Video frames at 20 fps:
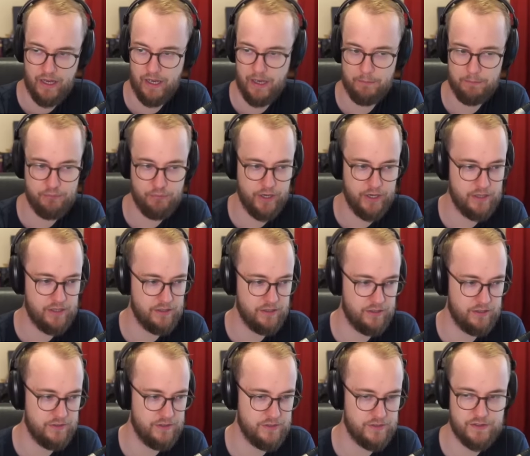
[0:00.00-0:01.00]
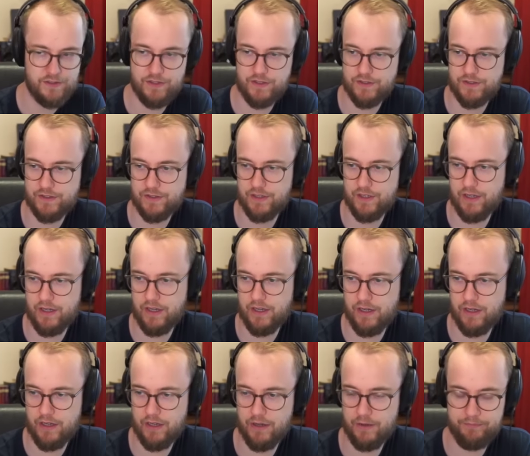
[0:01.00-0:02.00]
Brick, just kick
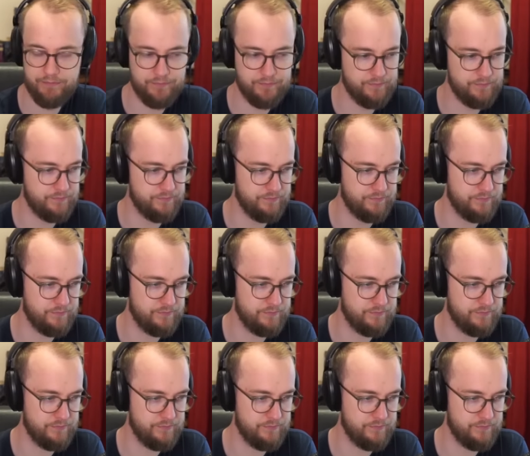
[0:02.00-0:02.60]
me